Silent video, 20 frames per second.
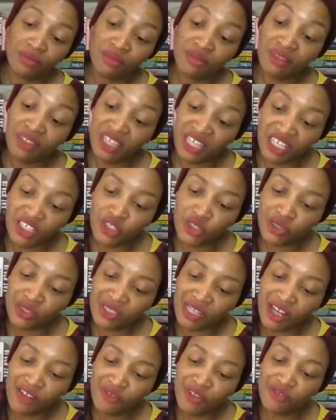Get
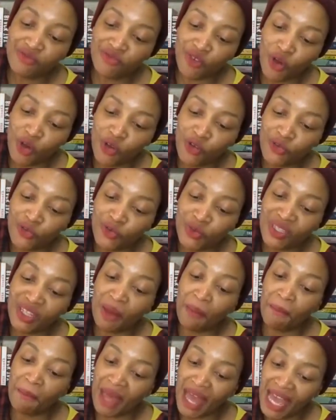yourself involved with a
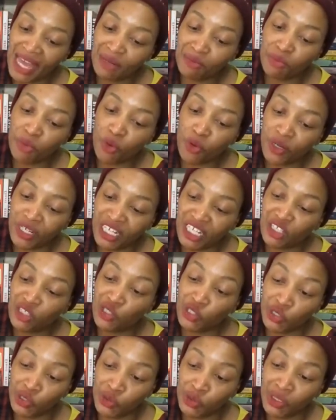man born in
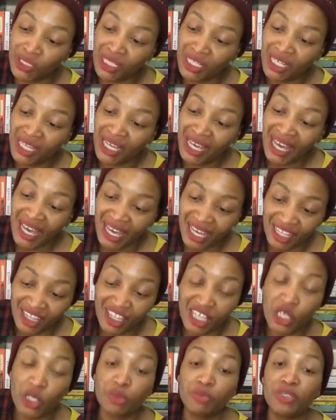June and
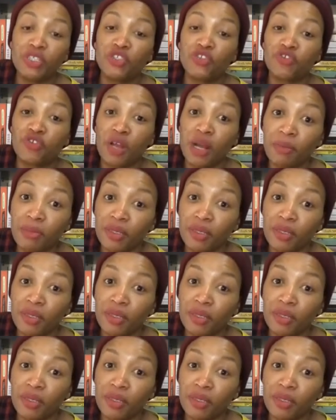there'll be trouble.